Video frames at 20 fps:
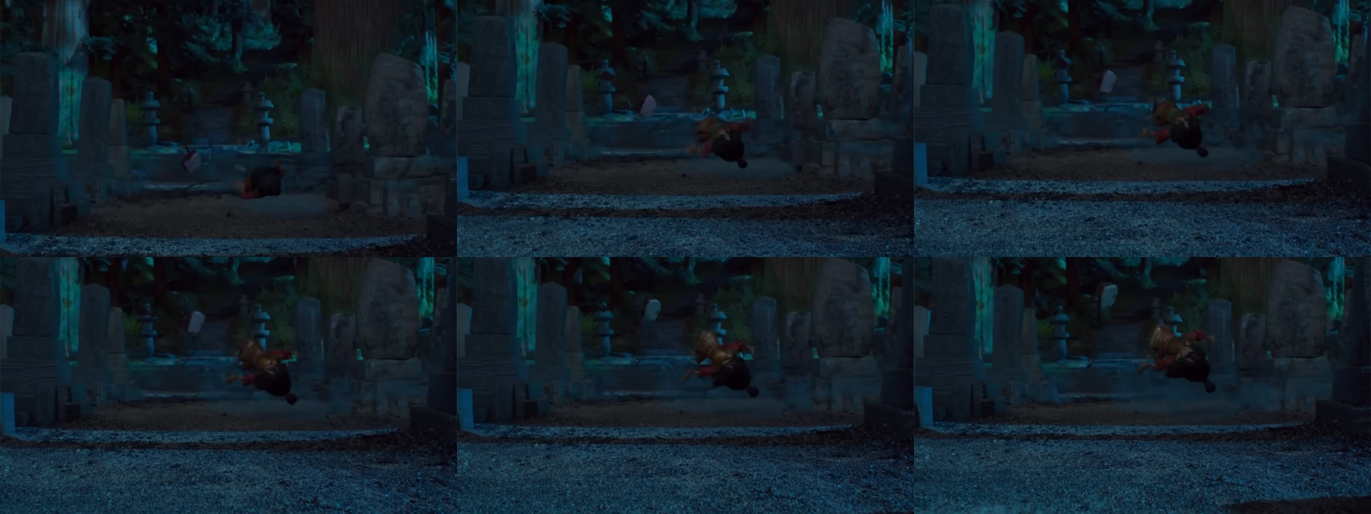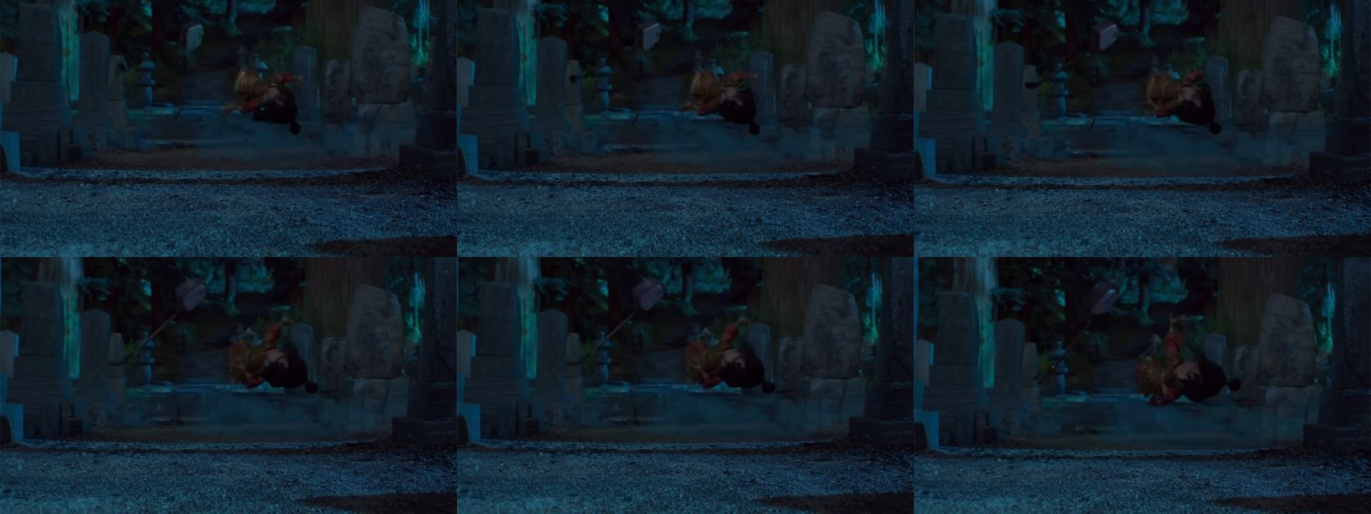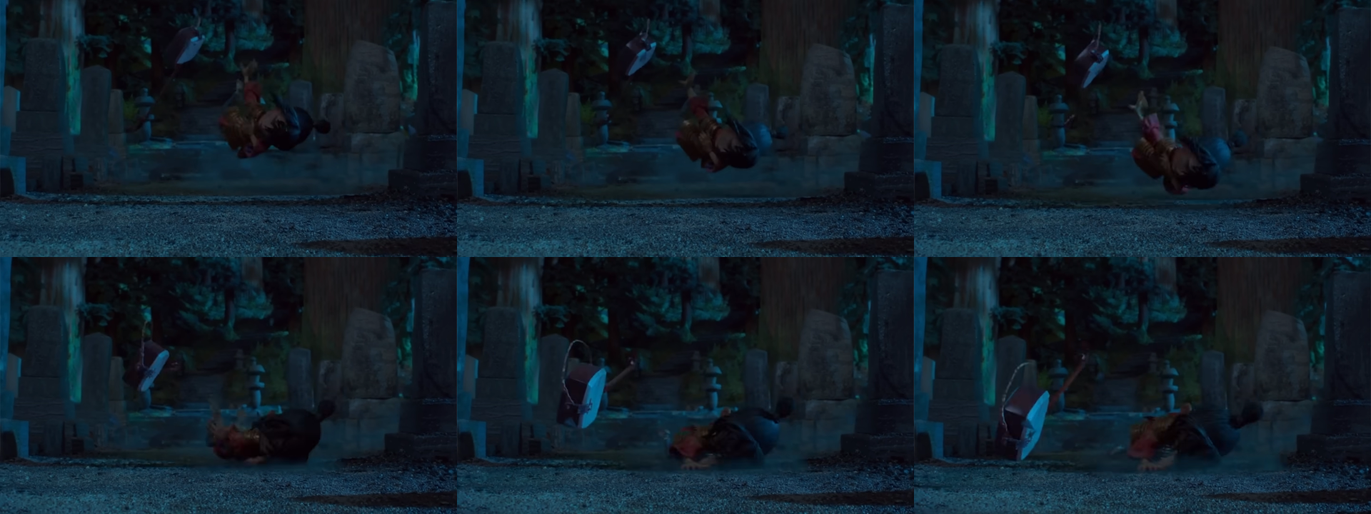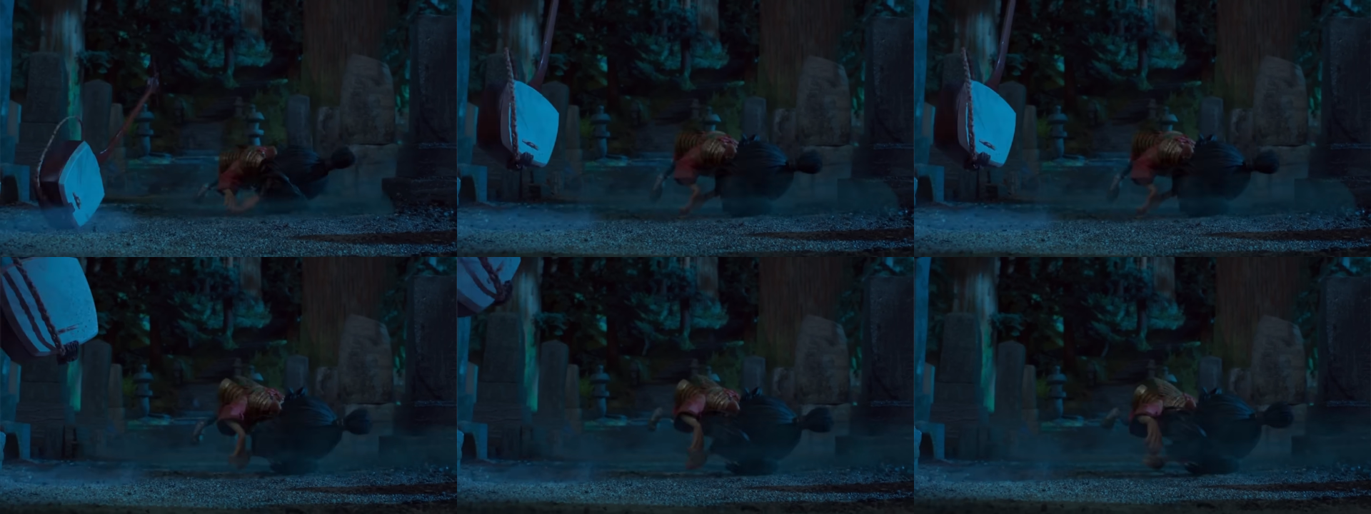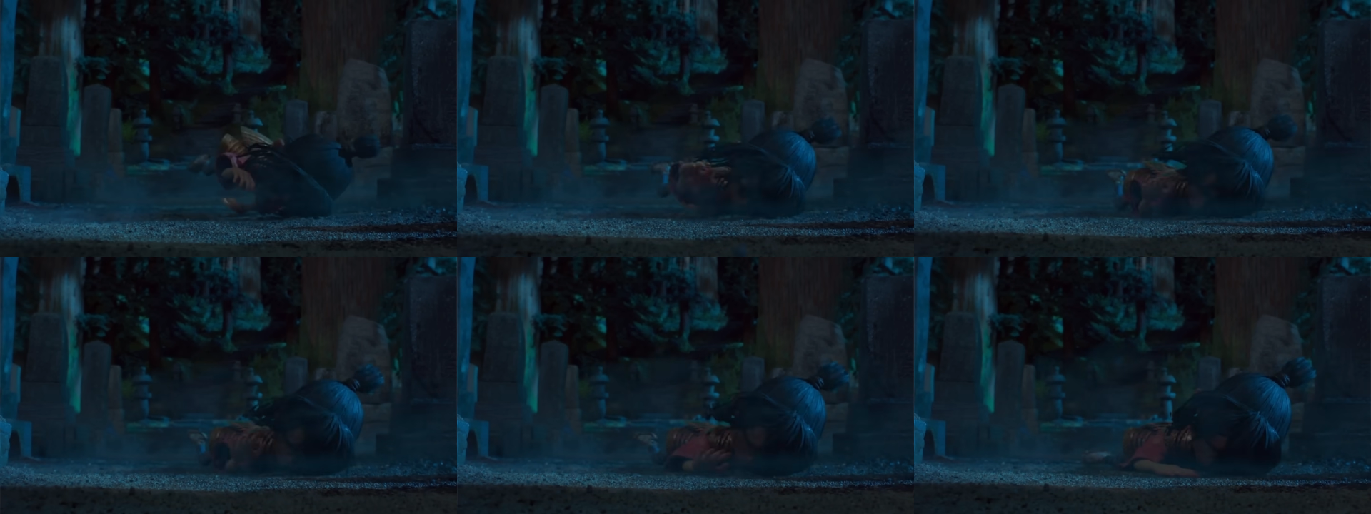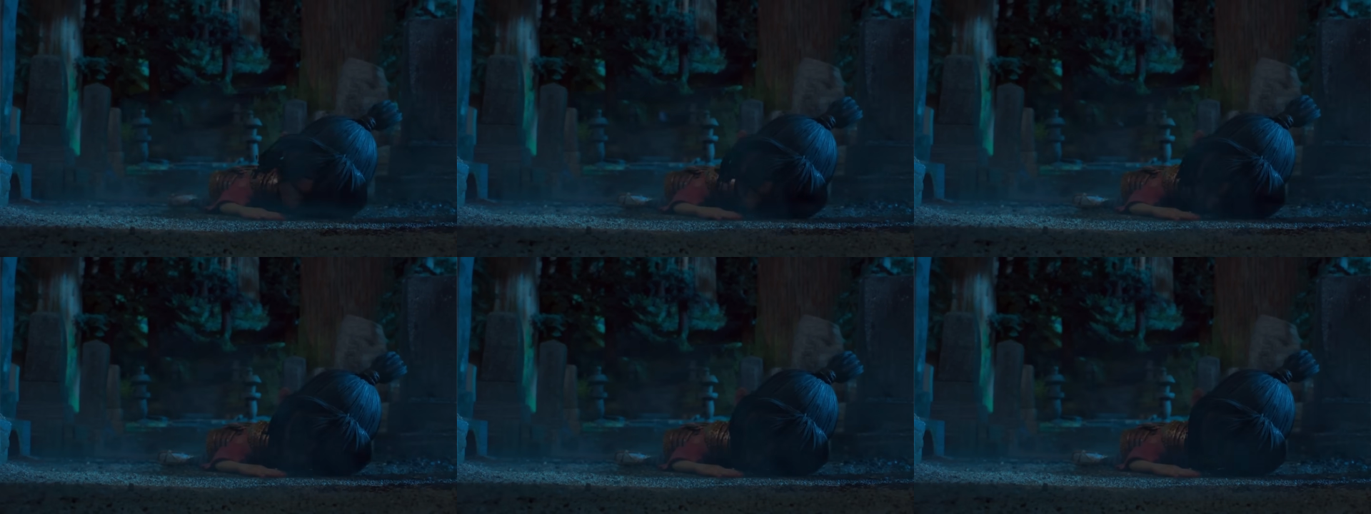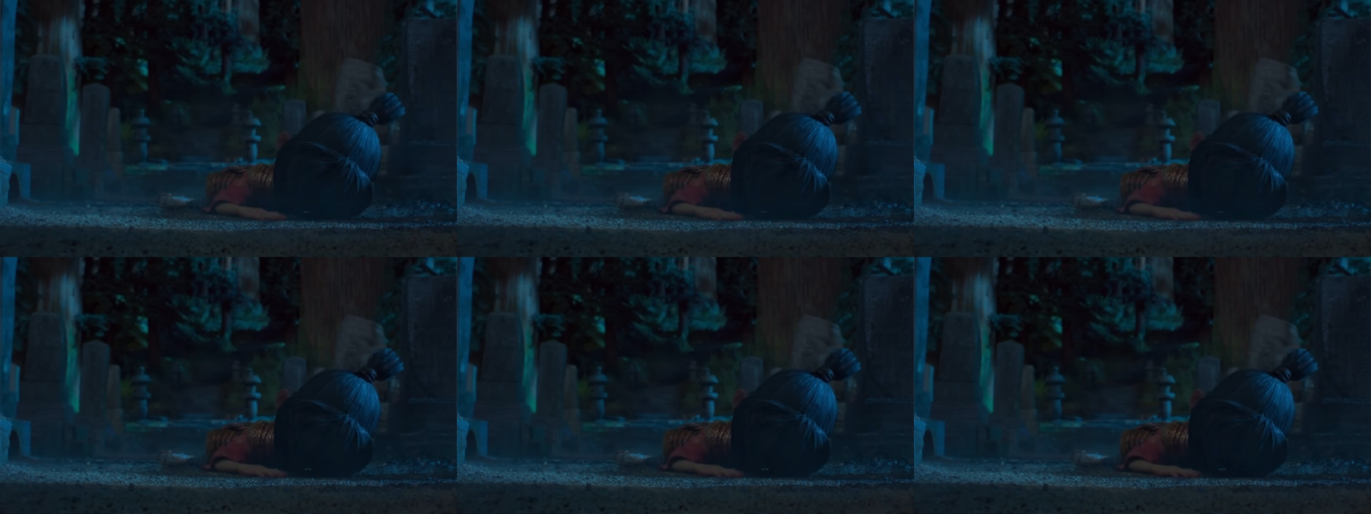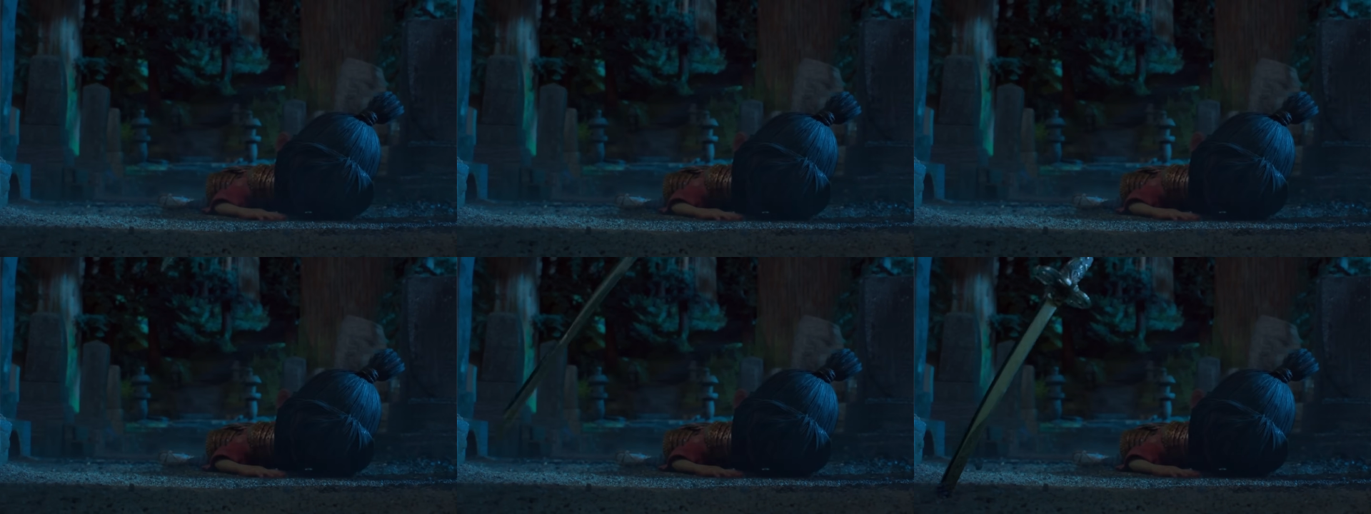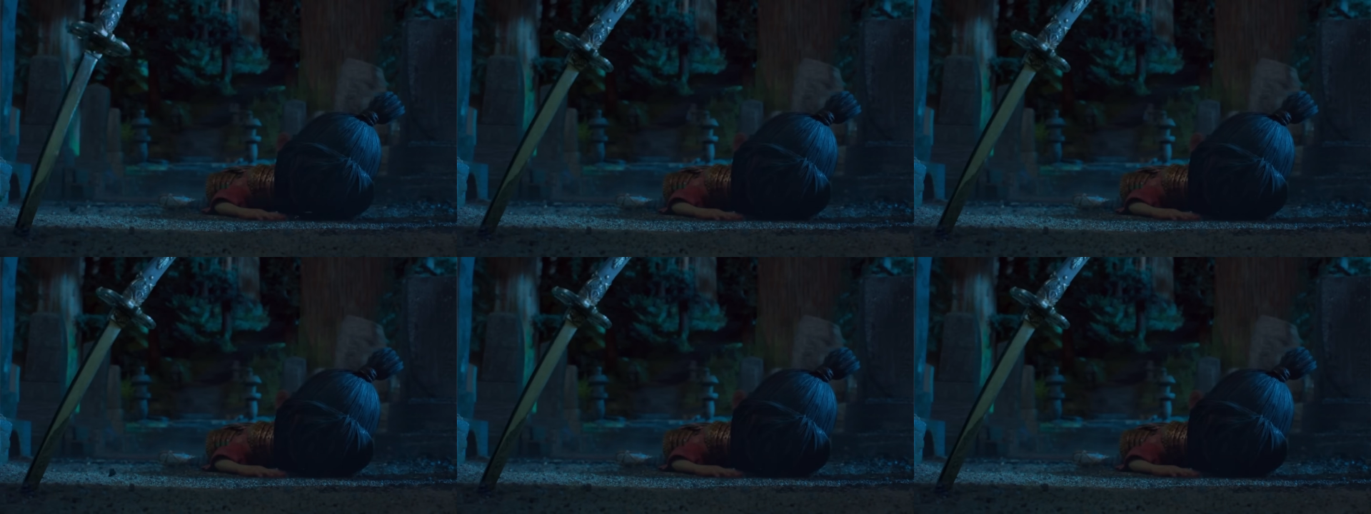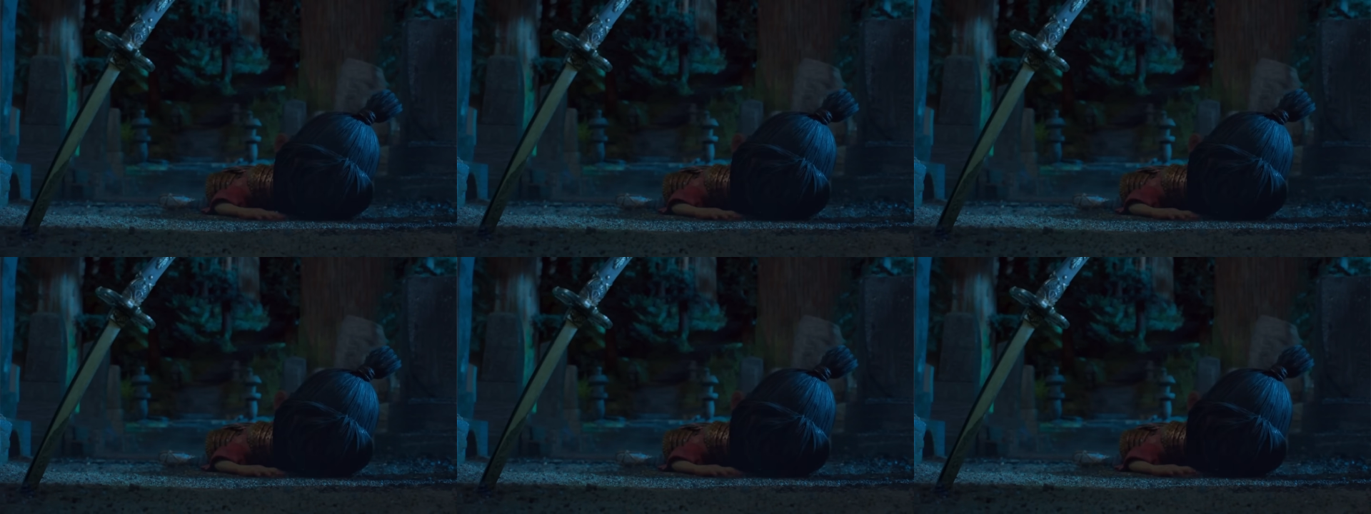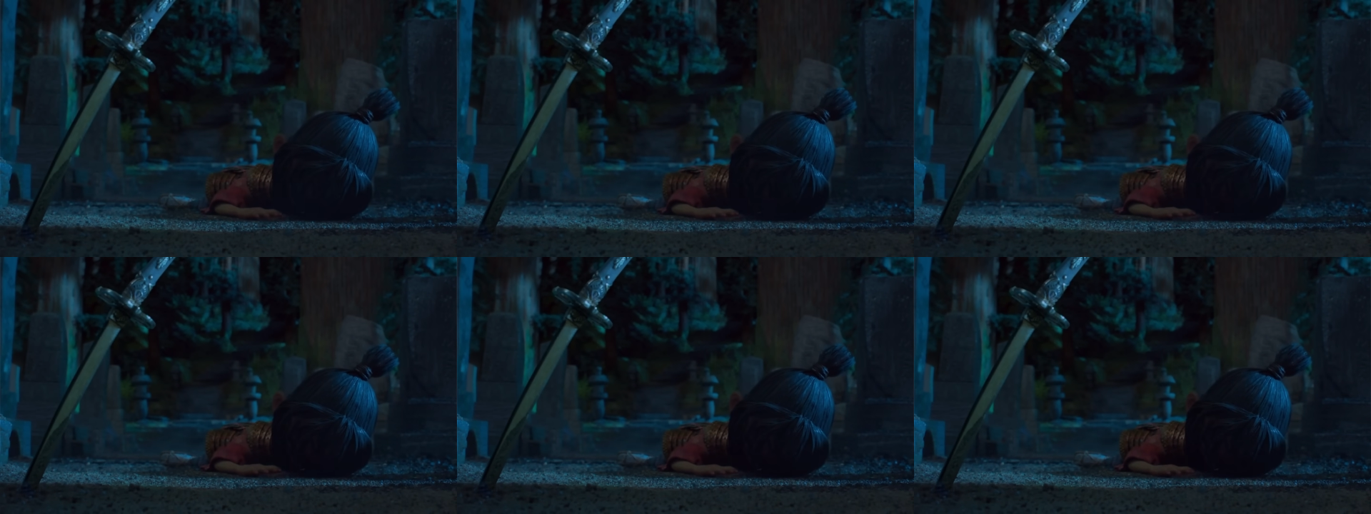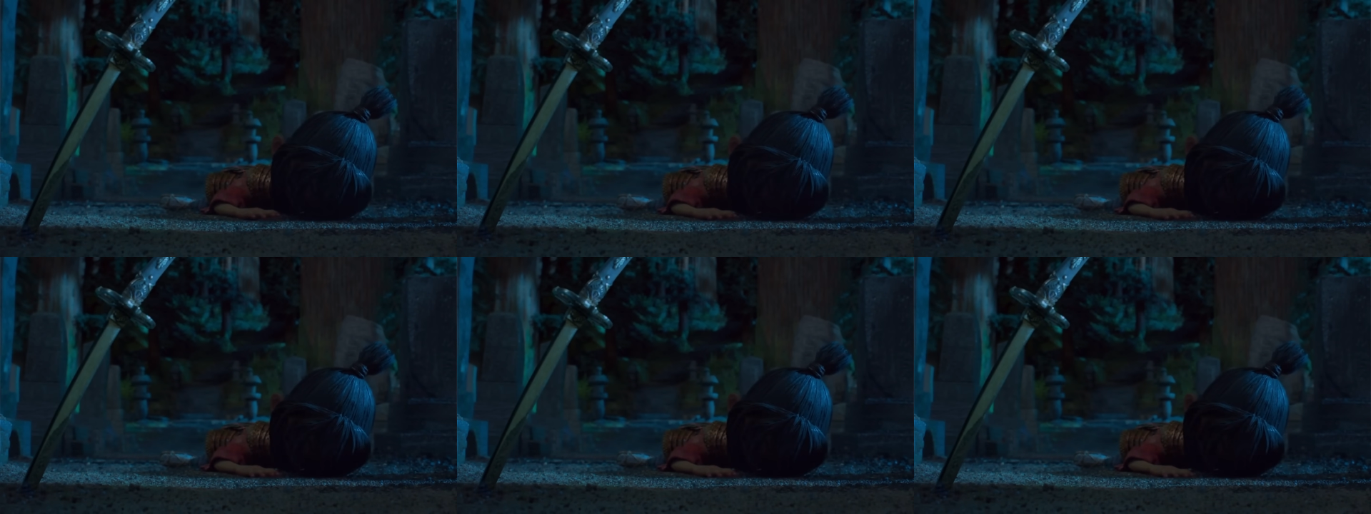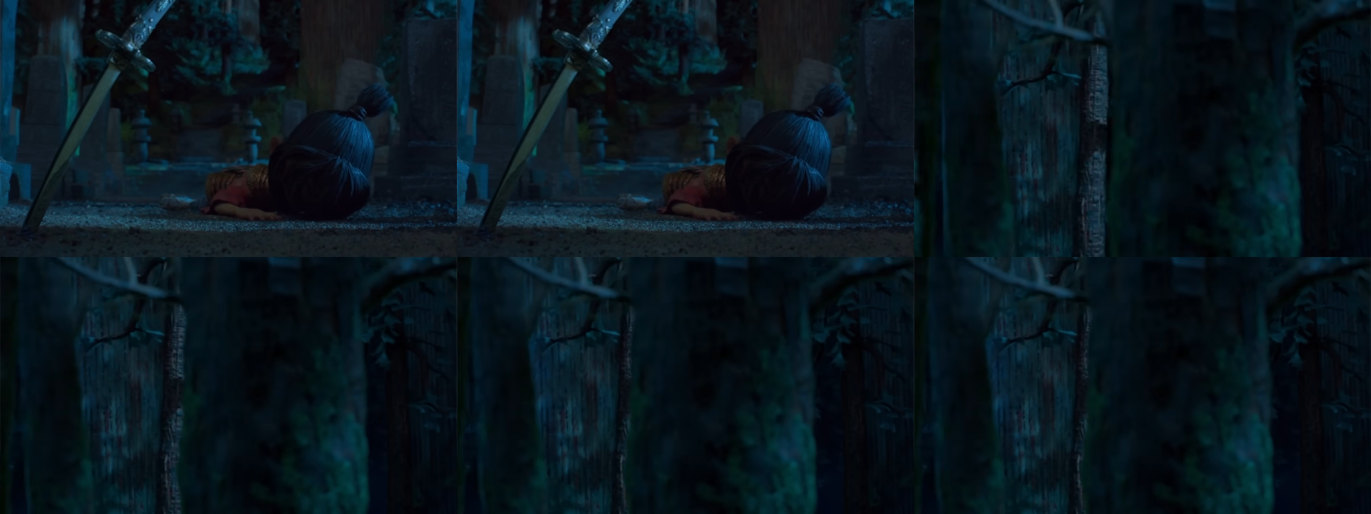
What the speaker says: No face is visible, so there are no lips to read.